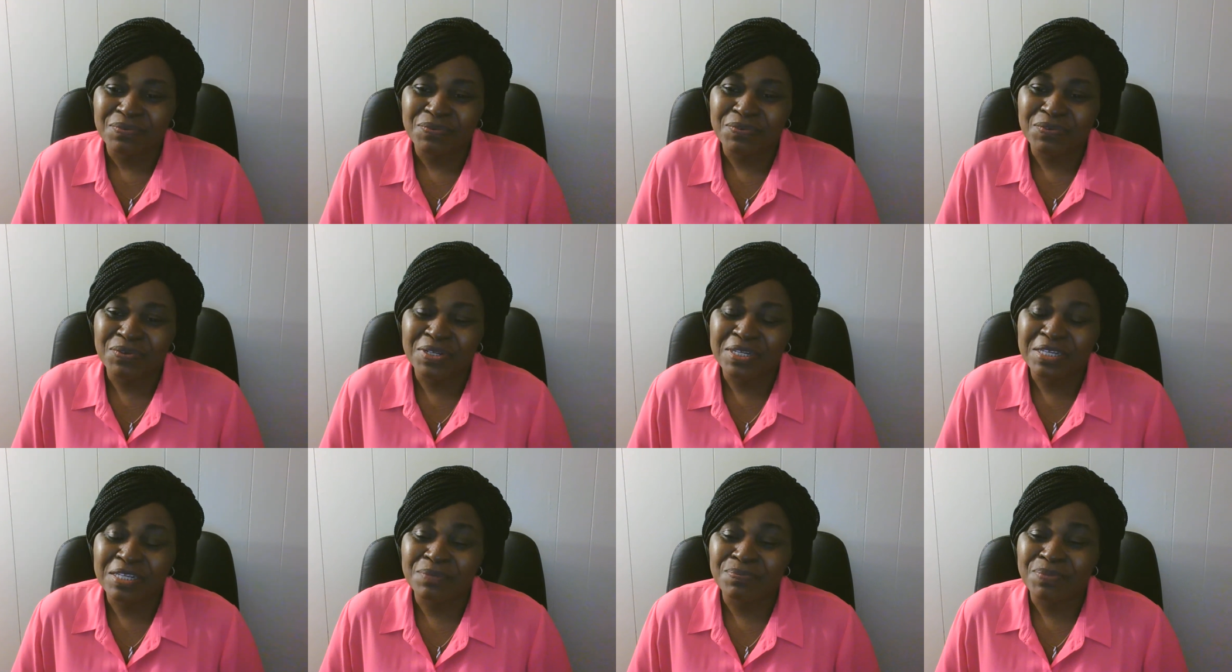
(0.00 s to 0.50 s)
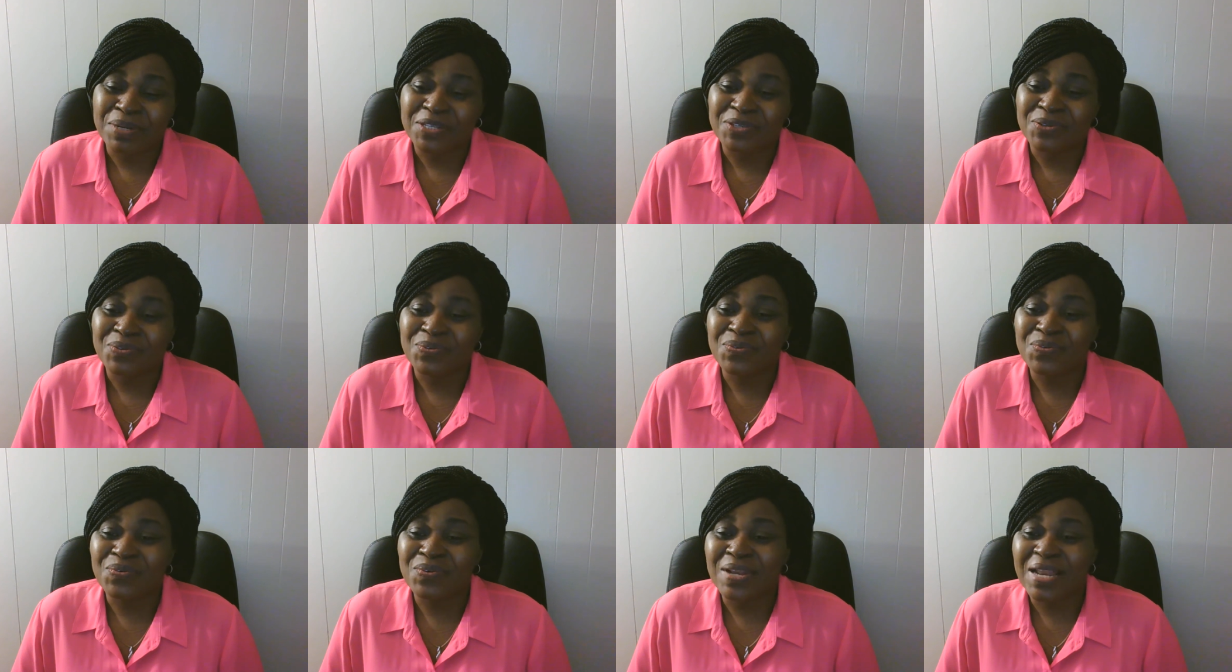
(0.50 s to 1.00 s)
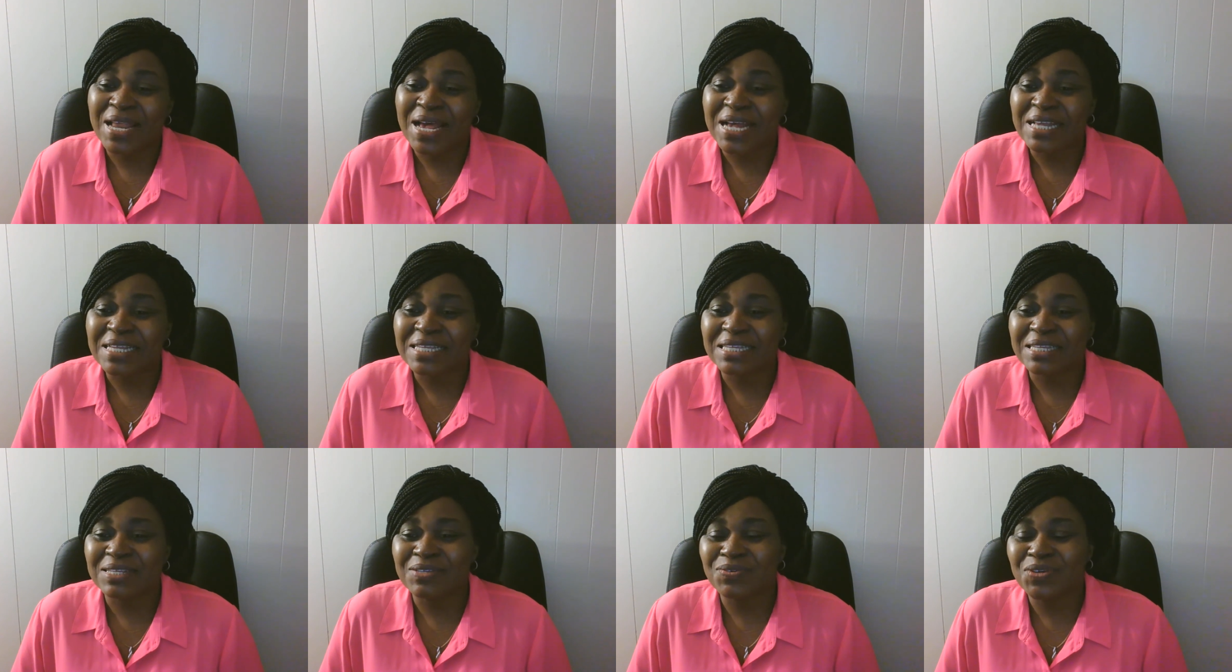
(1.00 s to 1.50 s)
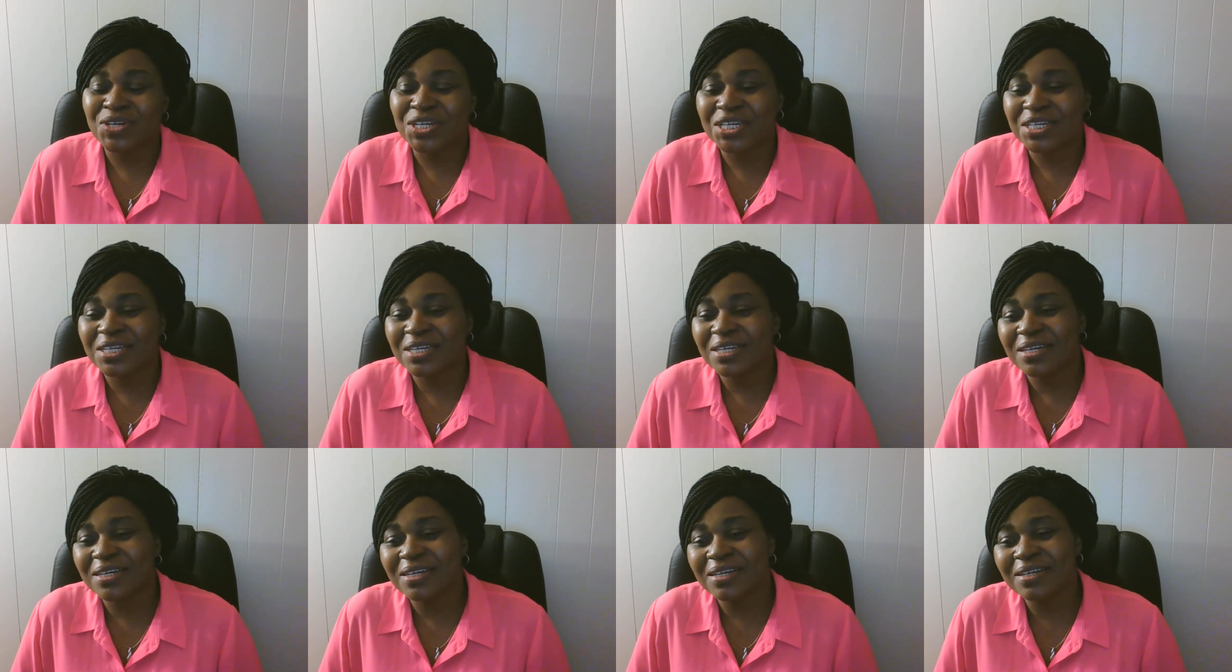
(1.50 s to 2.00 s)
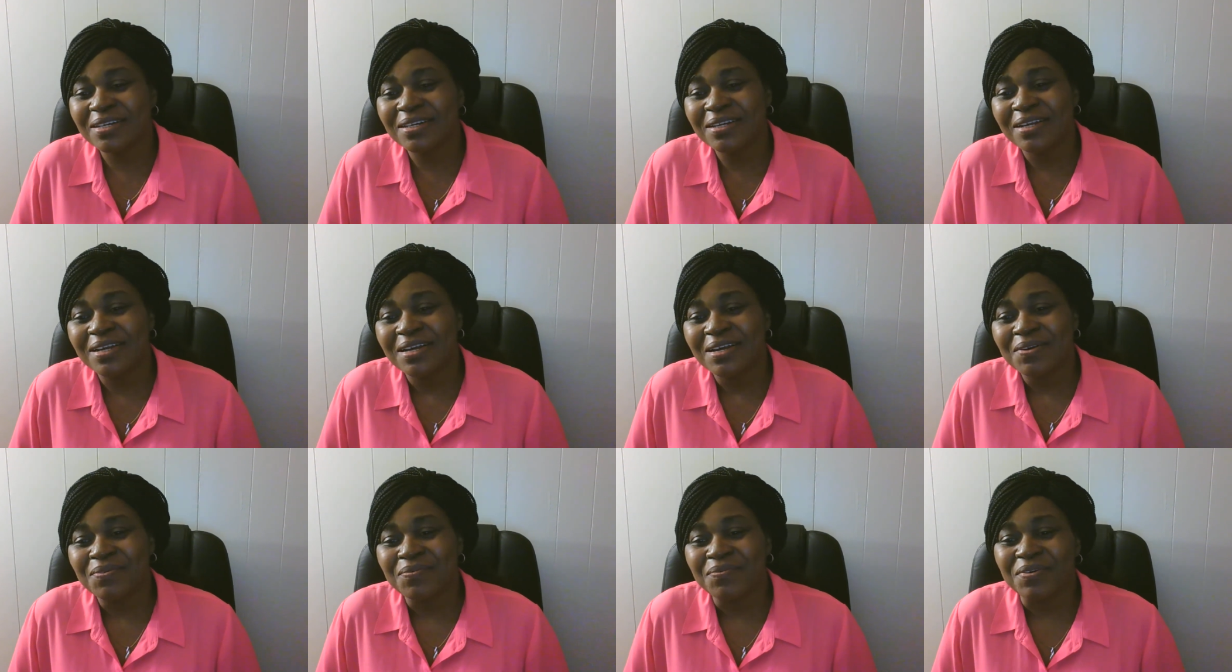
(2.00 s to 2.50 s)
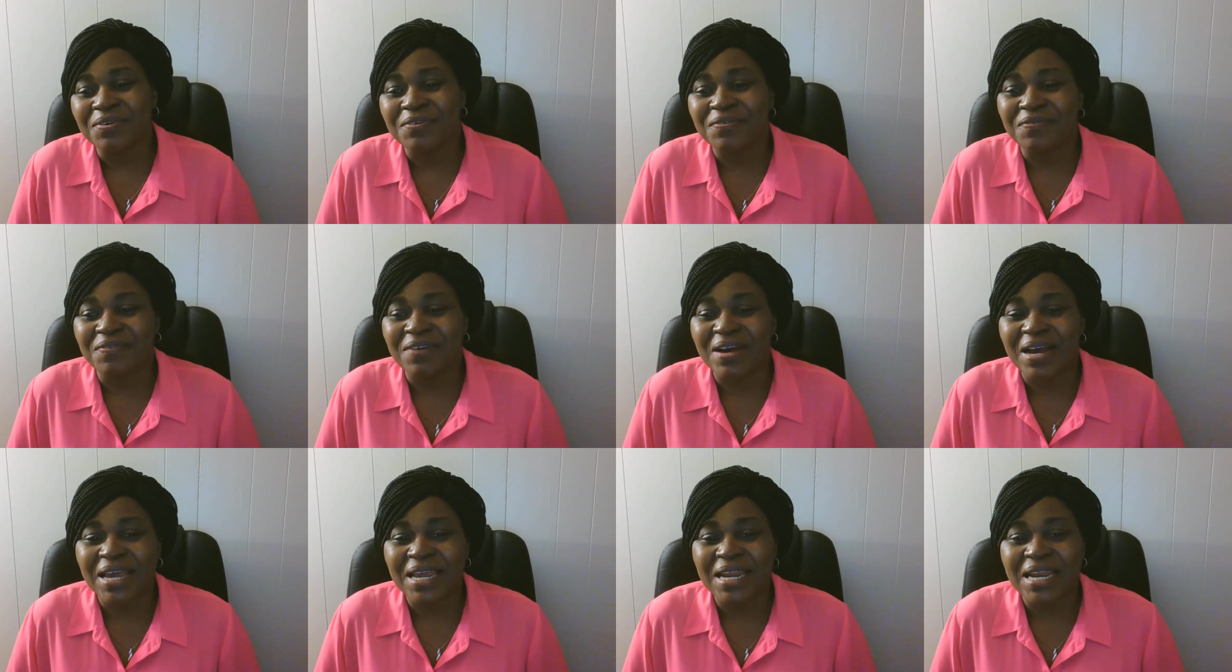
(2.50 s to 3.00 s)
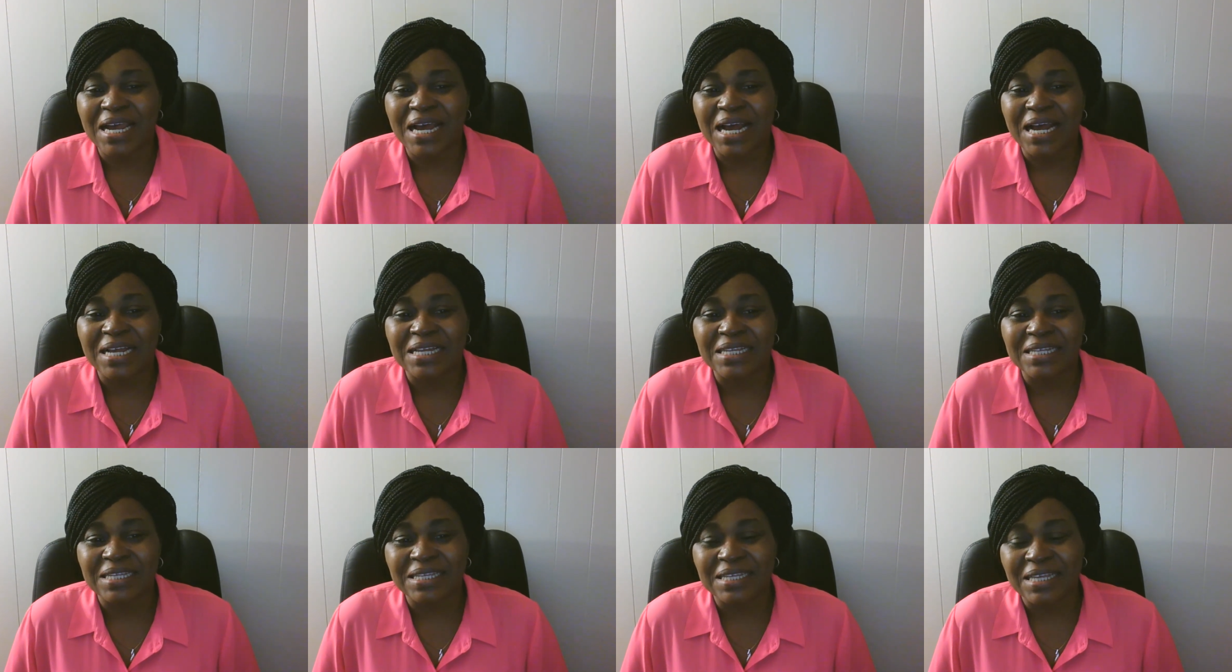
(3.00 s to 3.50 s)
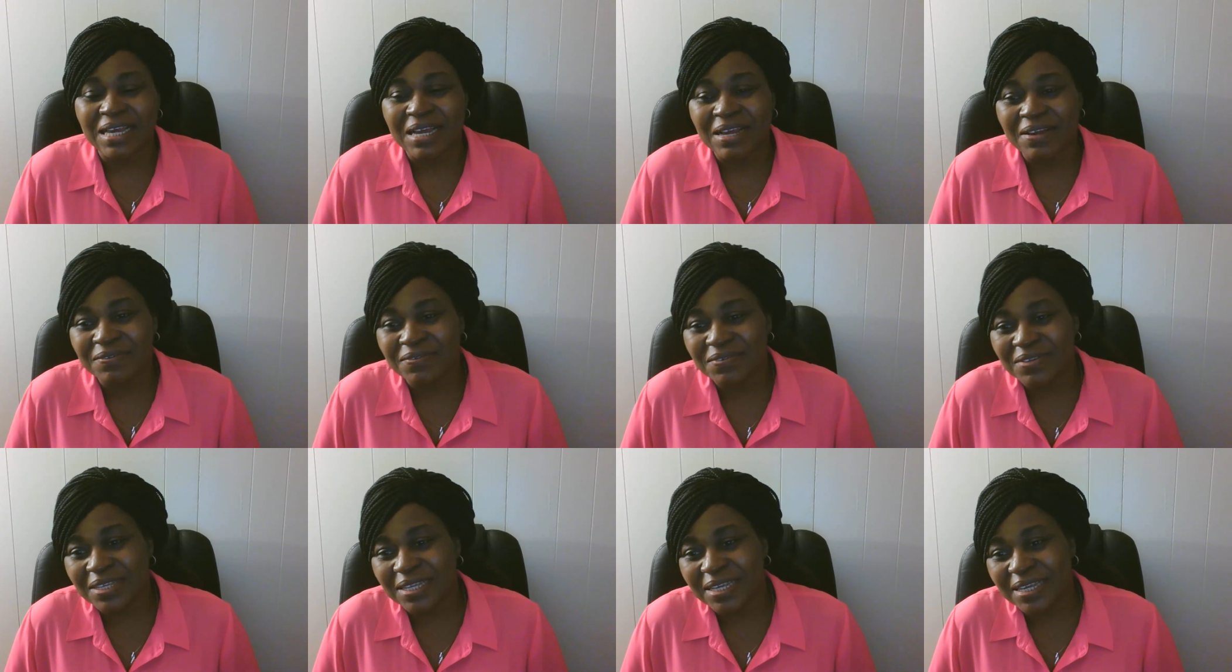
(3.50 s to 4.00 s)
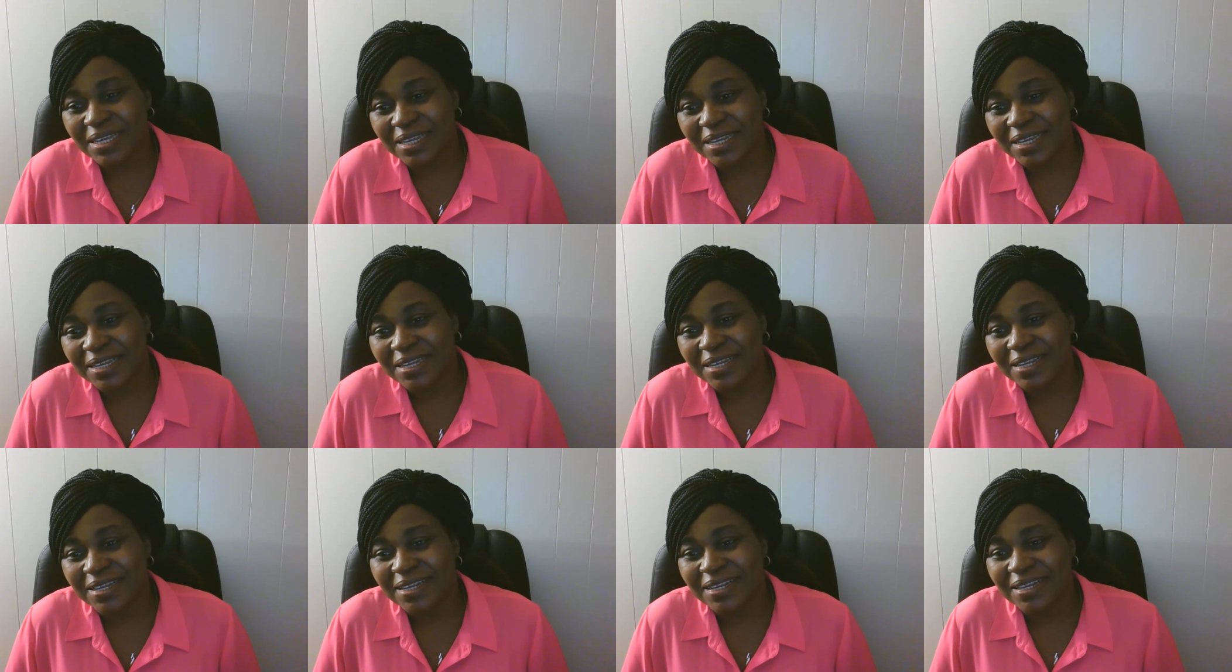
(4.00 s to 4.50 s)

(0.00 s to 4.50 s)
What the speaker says: to this particular situation we find ourselves in.